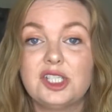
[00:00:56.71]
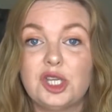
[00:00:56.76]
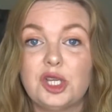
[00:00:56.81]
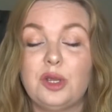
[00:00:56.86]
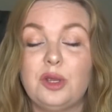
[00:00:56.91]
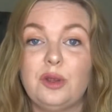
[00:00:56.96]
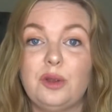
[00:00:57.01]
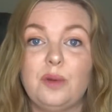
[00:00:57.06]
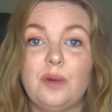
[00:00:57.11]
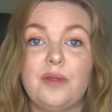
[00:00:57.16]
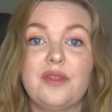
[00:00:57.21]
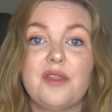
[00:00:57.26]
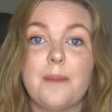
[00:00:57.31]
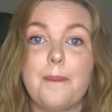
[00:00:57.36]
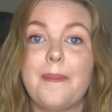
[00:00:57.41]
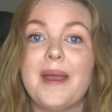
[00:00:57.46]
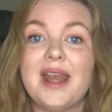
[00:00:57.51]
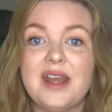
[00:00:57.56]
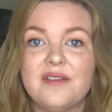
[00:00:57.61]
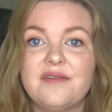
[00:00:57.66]
to the
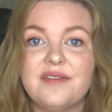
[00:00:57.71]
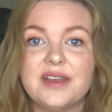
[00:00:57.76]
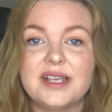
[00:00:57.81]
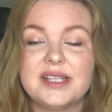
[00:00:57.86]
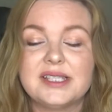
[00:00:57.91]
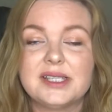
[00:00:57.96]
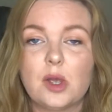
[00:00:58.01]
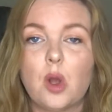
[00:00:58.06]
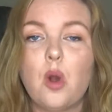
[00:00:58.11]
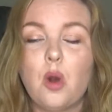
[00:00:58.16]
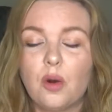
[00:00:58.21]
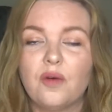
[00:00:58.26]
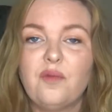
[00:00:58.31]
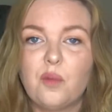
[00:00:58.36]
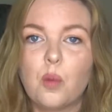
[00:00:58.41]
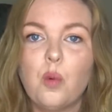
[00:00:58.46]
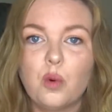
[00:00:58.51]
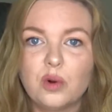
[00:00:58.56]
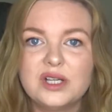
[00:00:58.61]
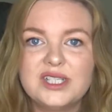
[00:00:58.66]
benefits of
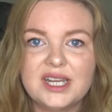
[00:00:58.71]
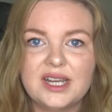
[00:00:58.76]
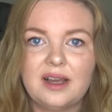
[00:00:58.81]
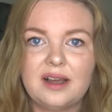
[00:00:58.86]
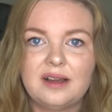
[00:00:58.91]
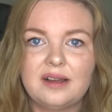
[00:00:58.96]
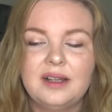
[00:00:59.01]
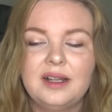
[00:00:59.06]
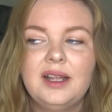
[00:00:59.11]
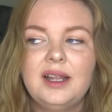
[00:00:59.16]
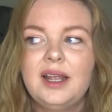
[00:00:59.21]
water.